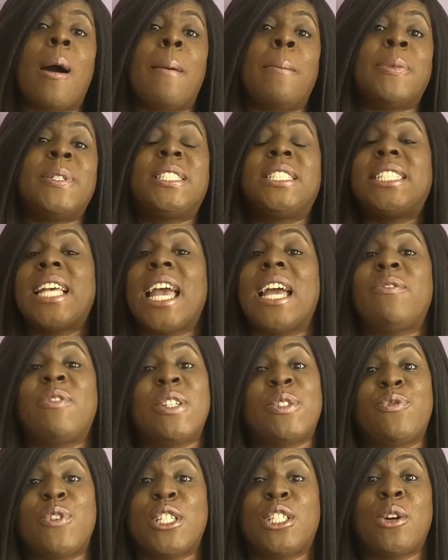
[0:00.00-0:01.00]
Share this
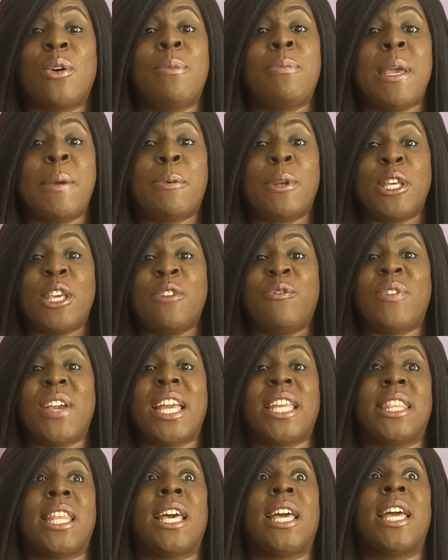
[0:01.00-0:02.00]
video with people that you
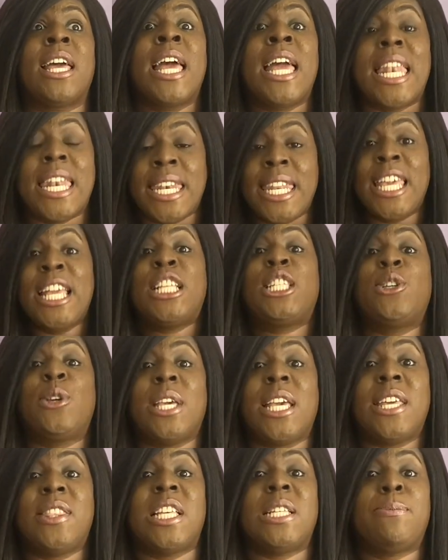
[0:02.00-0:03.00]
think that need to
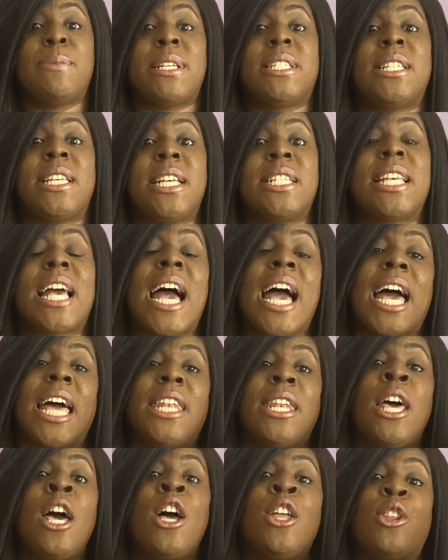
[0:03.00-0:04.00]
hear this message, and
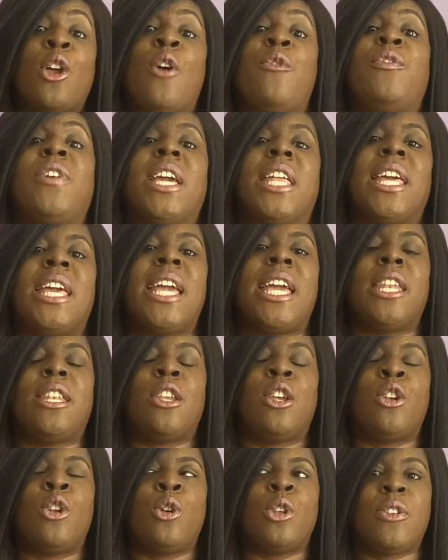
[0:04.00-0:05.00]
don't forget to hit the
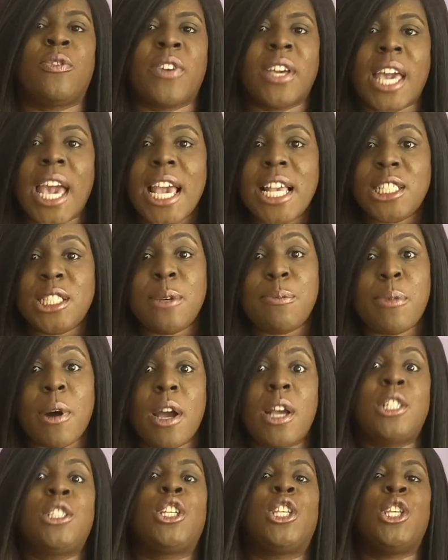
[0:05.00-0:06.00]
notification
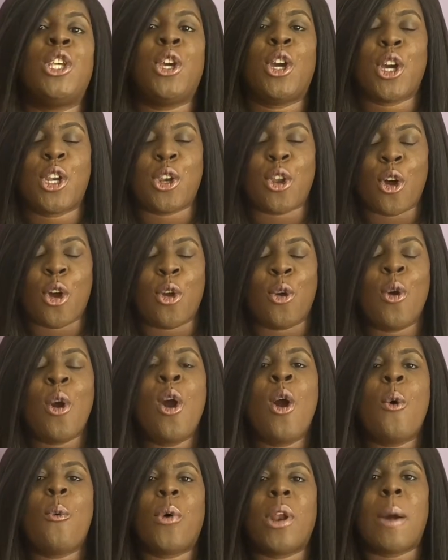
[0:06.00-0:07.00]
button so that you can know
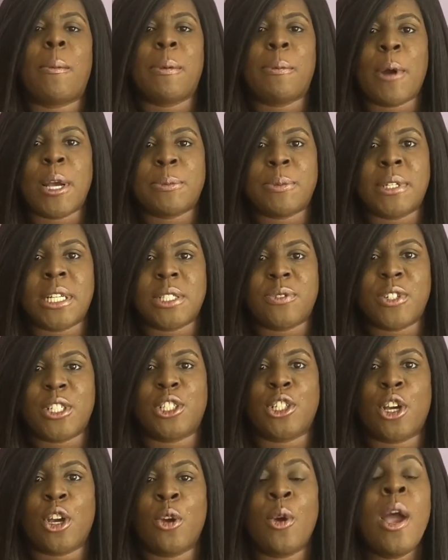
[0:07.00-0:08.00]
when I'll be posting my next
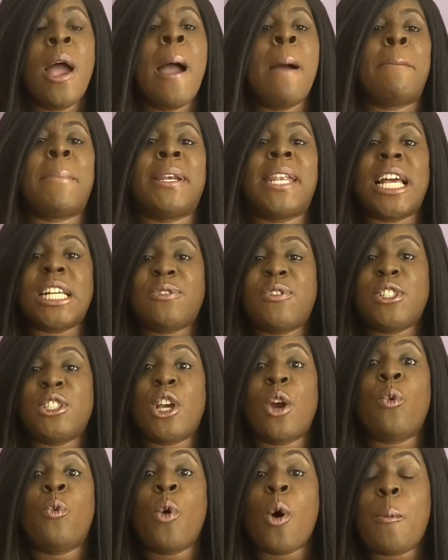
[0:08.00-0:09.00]
video. My next
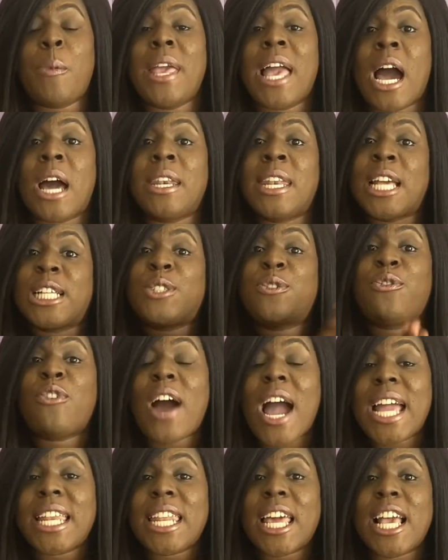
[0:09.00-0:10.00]
video will be out next
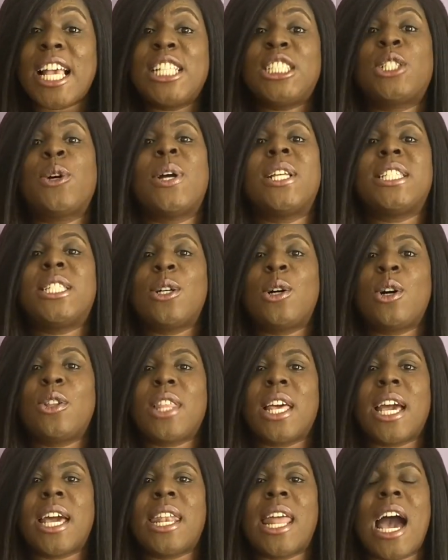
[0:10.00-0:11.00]
Friday. So until
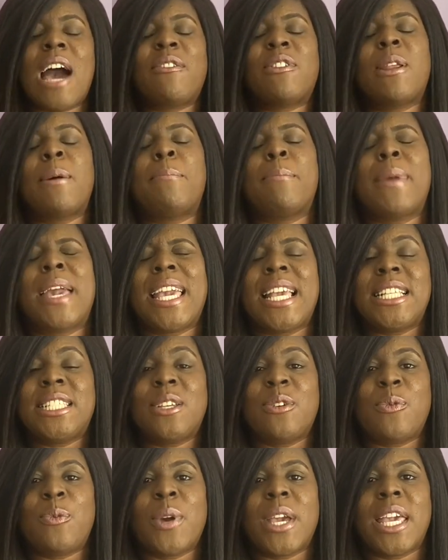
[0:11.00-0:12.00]
then, have an
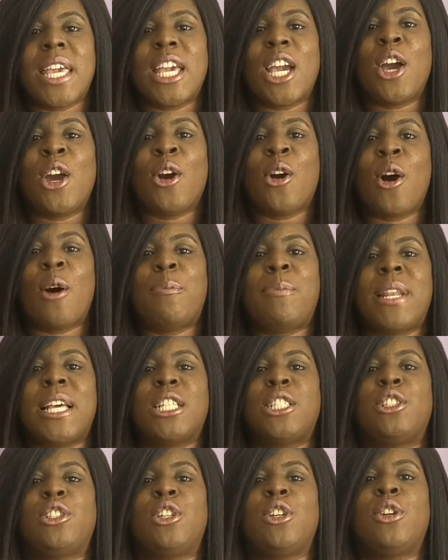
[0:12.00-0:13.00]
amazing week. God
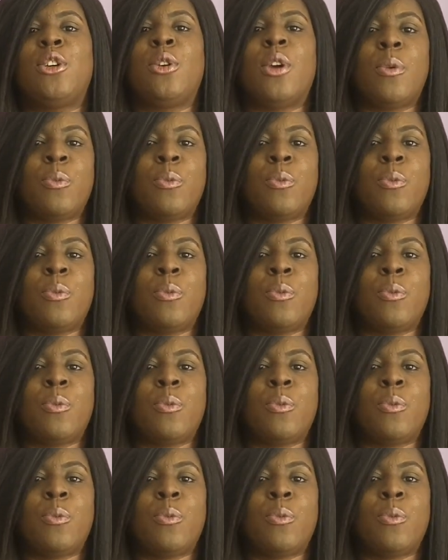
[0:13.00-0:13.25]
bless you.